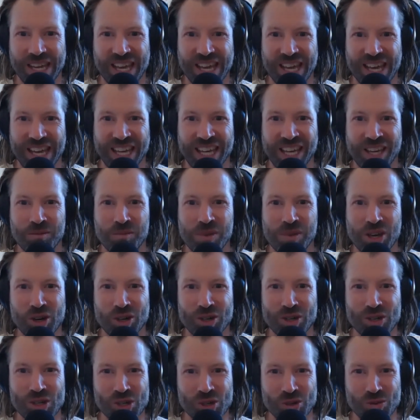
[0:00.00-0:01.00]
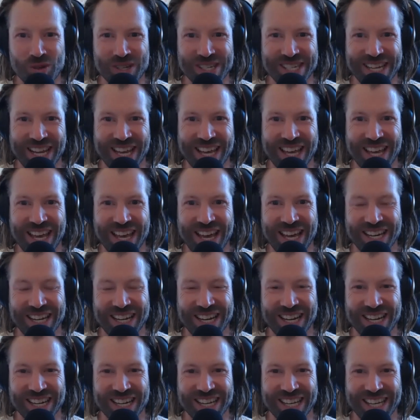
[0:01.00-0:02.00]
egging me on, should we say, at
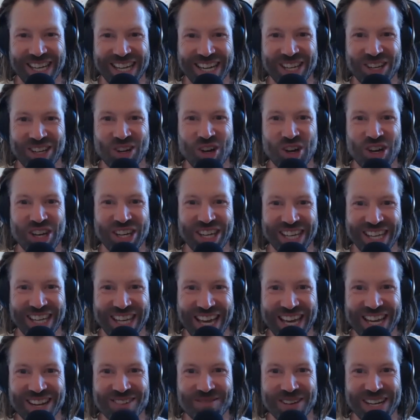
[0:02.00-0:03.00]
like getting going again.